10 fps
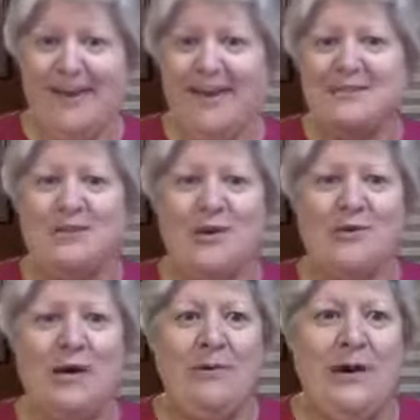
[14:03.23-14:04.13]
so
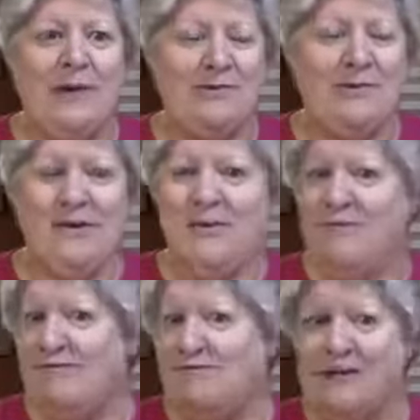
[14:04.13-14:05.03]
they were able to
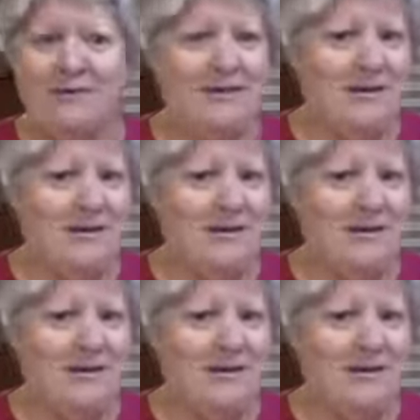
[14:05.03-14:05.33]
find